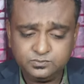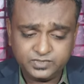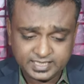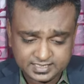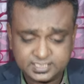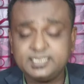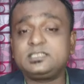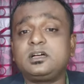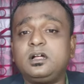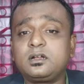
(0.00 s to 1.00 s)
we
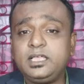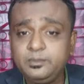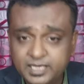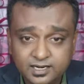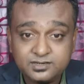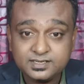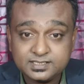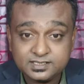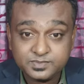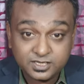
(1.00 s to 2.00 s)
exchanged our email
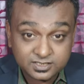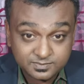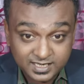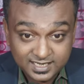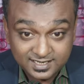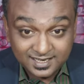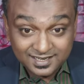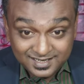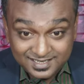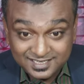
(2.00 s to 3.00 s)
addresses because my
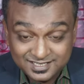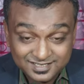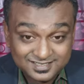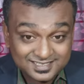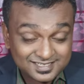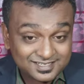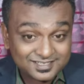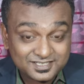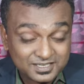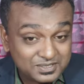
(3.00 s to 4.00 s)
teacher's
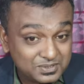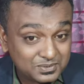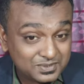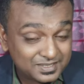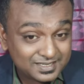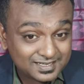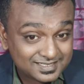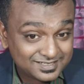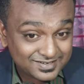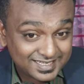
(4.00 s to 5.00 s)
instruction, don't
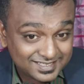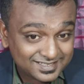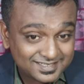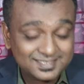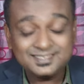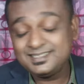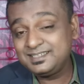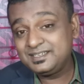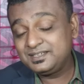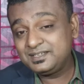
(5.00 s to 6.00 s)
trust strangers,
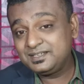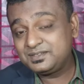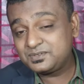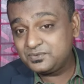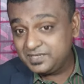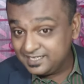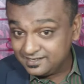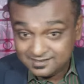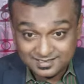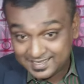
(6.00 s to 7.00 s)
so we
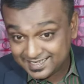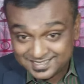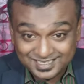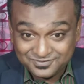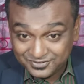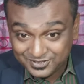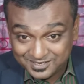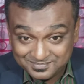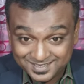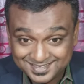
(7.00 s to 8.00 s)
didn't exchange phone
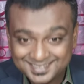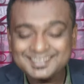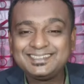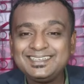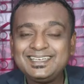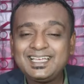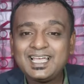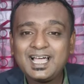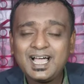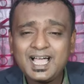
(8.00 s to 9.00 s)
numbers.
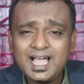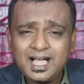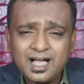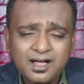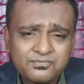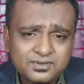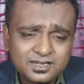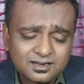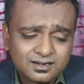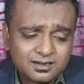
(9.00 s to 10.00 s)

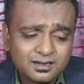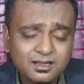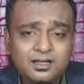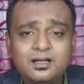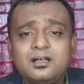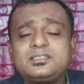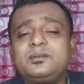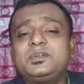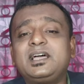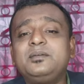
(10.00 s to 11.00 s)
After
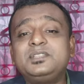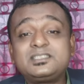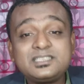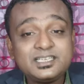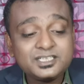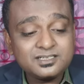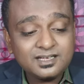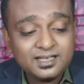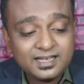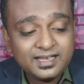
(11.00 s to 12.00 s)
some time, the station
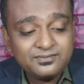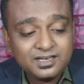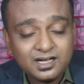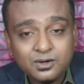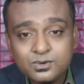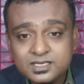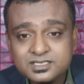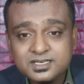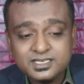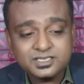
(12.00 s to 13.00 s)
arrived, Howrah
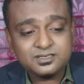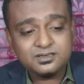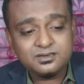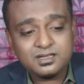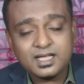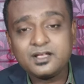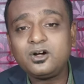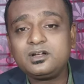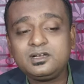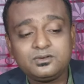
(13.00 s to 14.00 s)
station. I
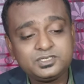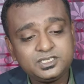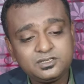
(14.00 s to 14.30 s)
got down, she